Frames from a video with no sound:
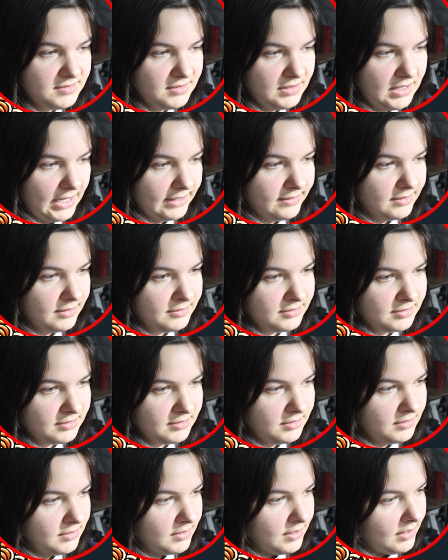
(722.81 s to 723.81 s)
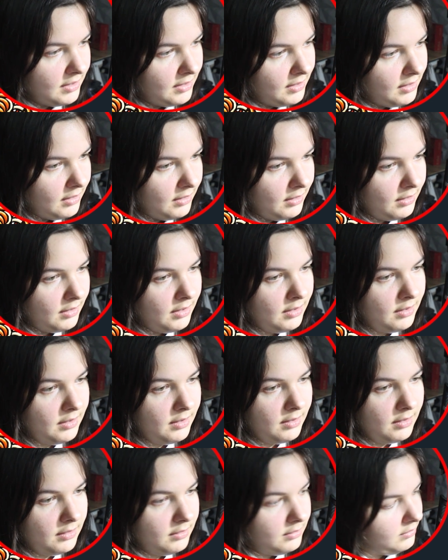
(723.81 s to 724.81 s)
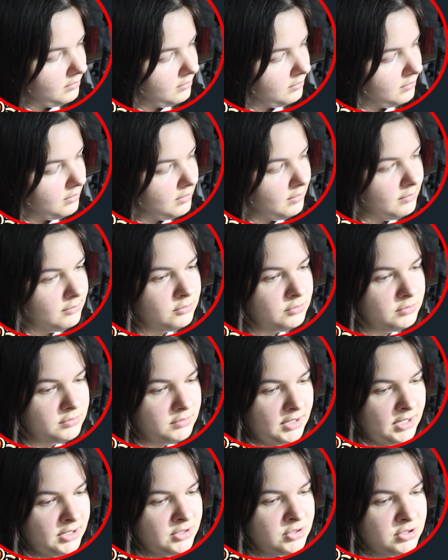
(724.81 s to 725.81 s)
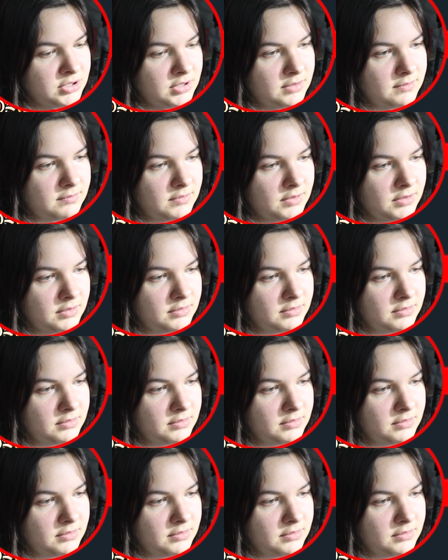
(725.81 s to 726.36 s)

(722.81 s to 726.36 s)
sliders to achieve